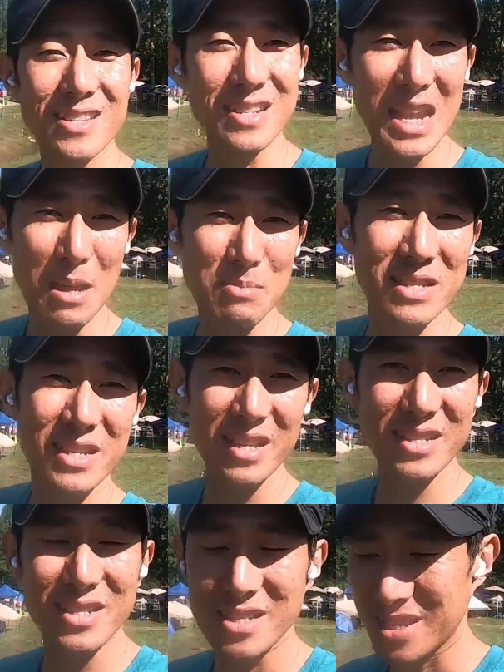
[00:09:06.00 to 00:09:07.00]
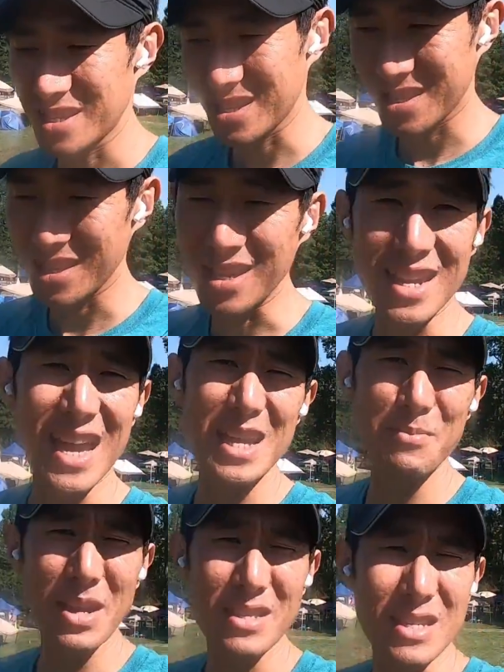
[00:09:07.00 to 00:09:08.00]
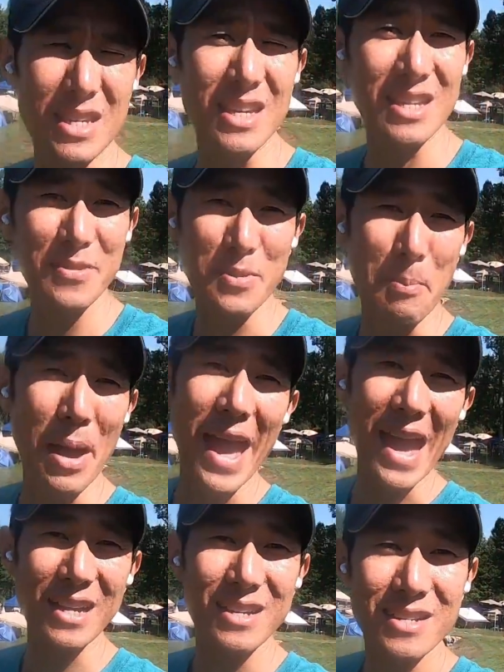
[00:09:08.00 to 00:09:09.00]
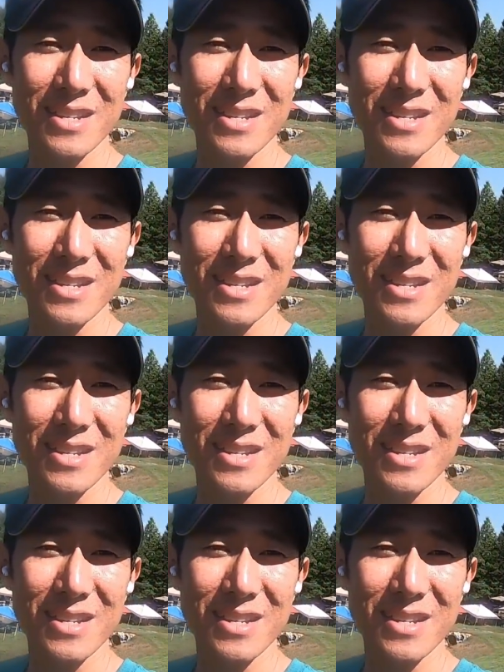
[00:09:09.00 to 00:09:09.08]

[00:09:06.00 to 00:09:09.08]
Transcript: is lap 6 and I am at the end of the pack.